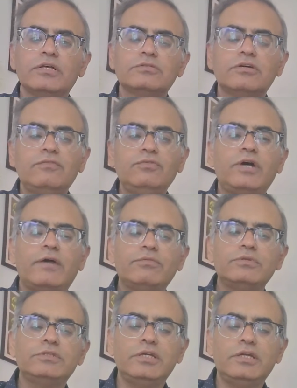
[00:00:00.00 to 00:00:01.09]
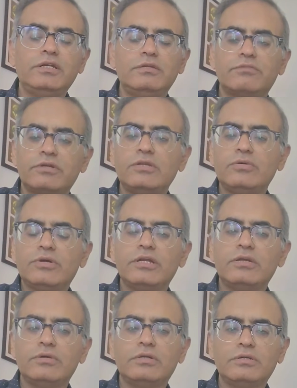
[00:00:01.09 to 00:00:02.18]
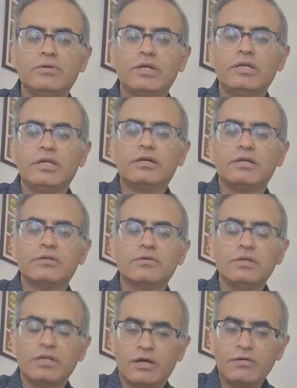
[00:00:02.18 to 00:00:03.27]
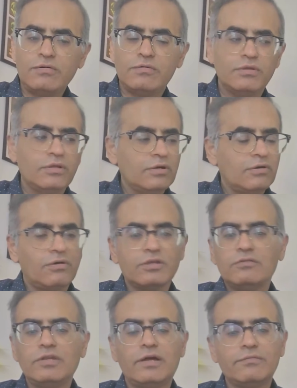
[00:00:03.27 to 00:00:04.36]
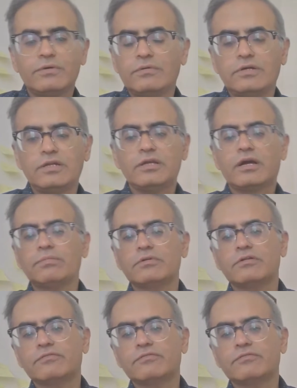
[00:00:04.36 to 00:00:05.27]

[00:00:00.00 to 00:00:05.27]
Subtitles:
So if you have to see it and you can do it, you can take control now, or you will have to do it in a couple of